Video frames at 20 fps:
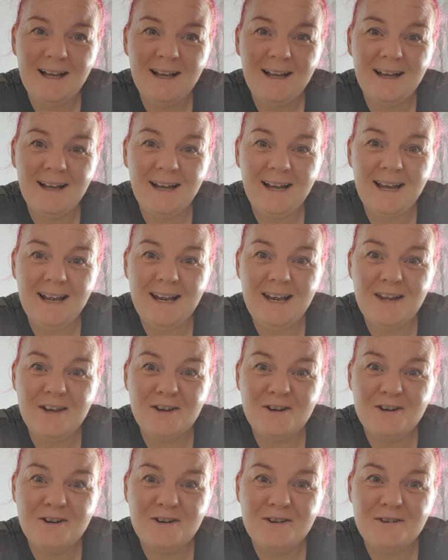I
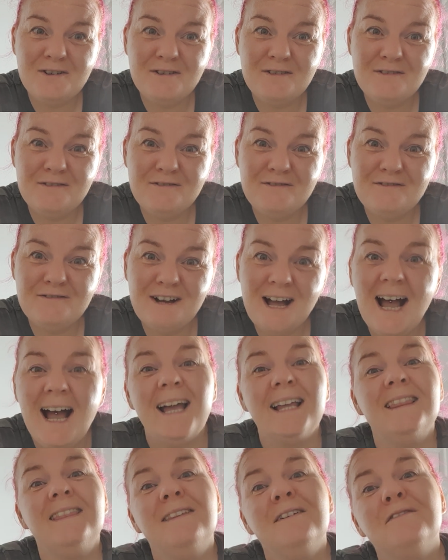
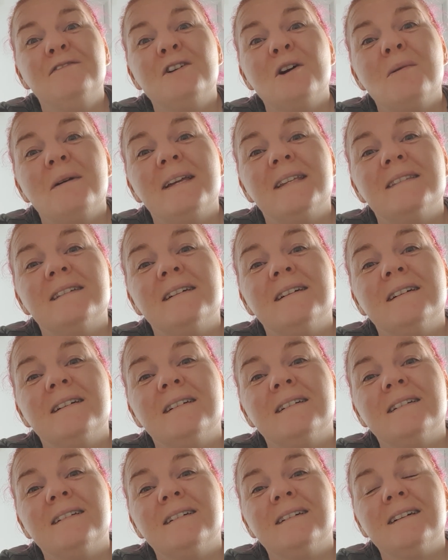love going there.
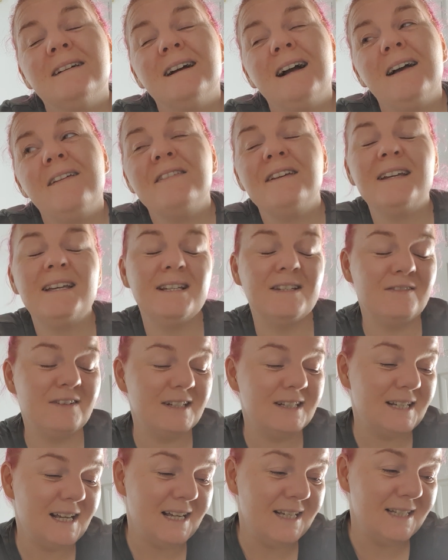I think it's
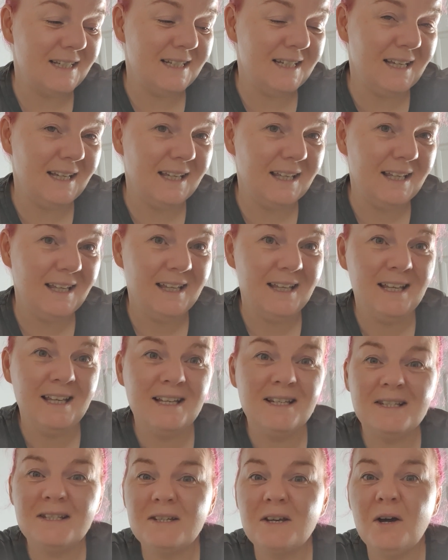fantastic.
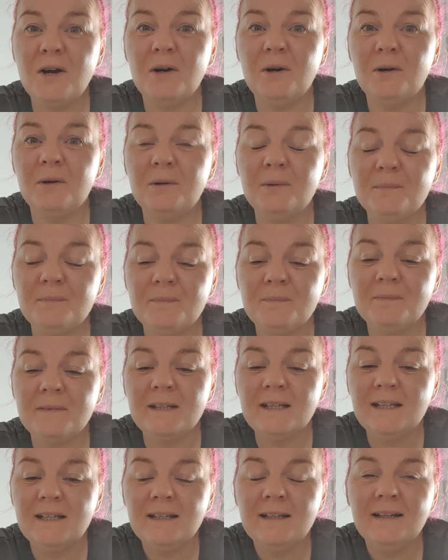So
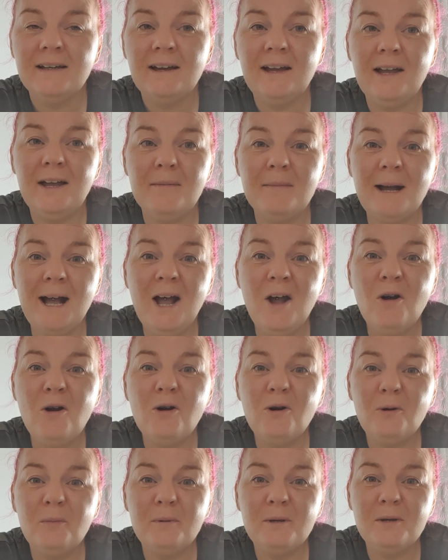I
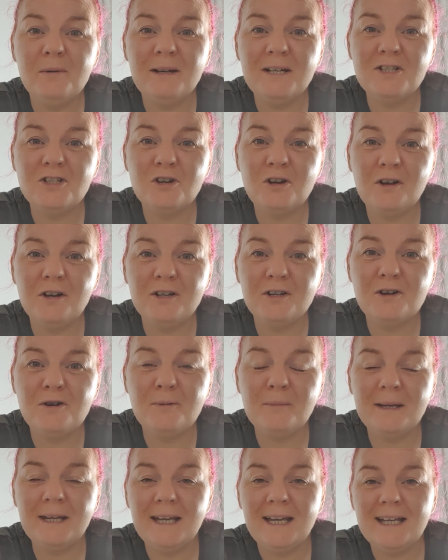hope you enjoyed
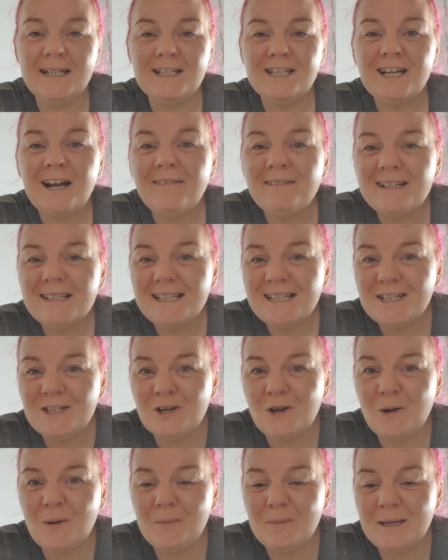coming charity
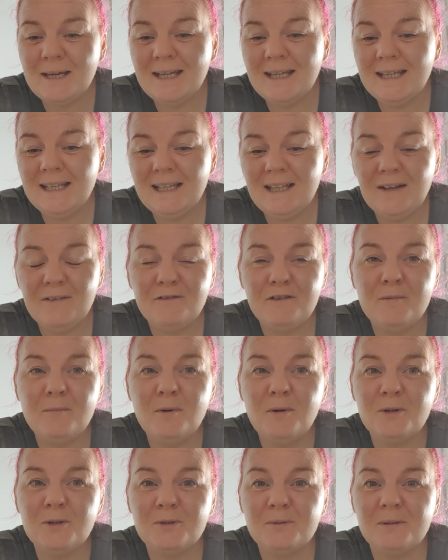shopping for
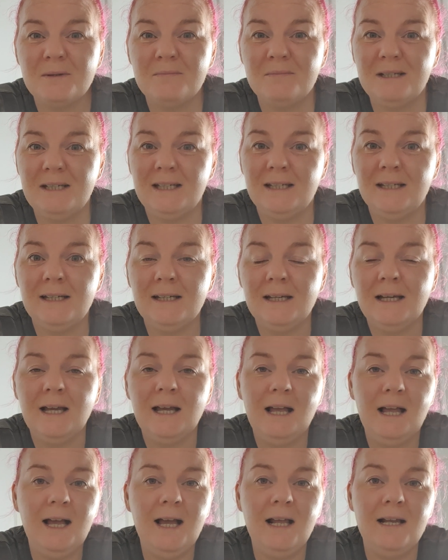books with me,
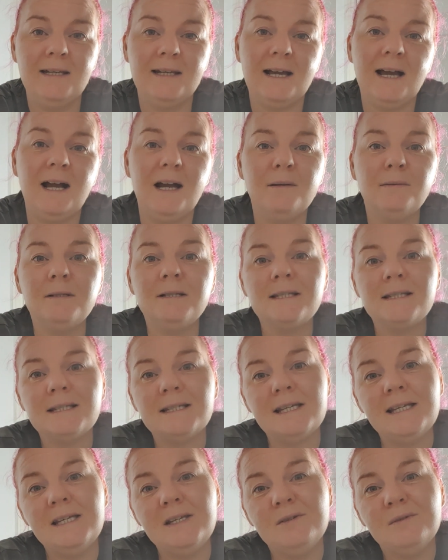and I will
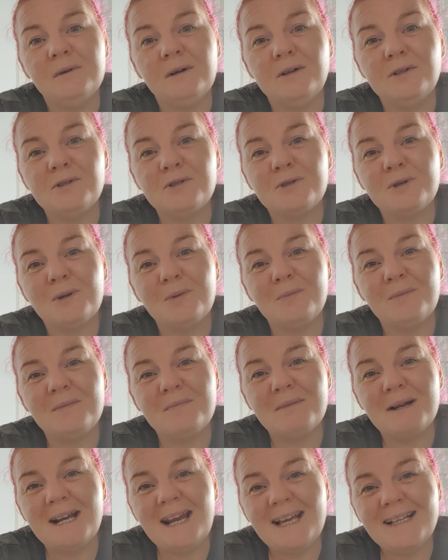see you all soon with
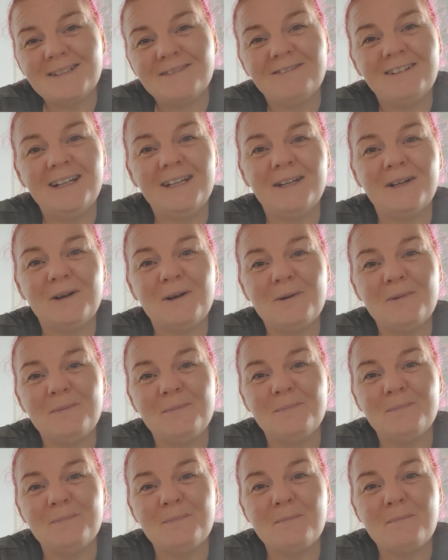my next video.
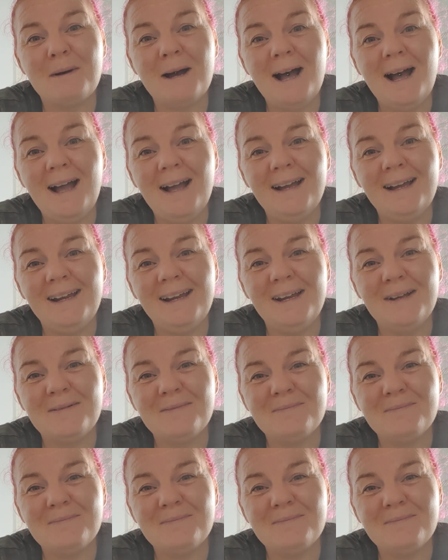Bye.